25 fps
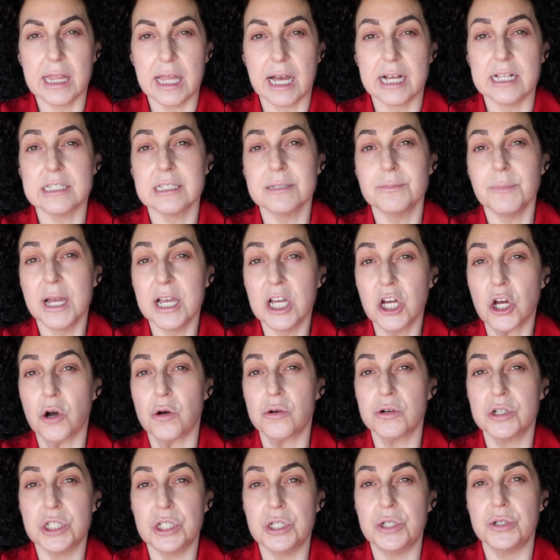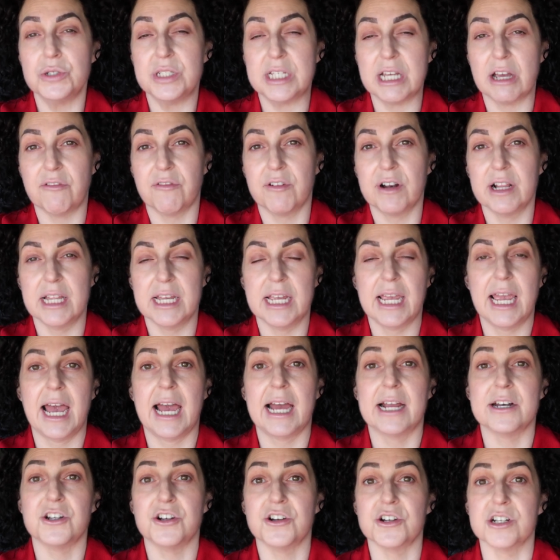That's my go-to definitely
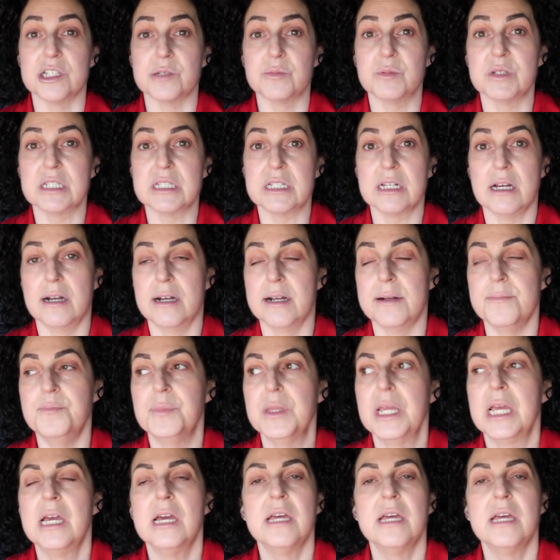at Christmas time.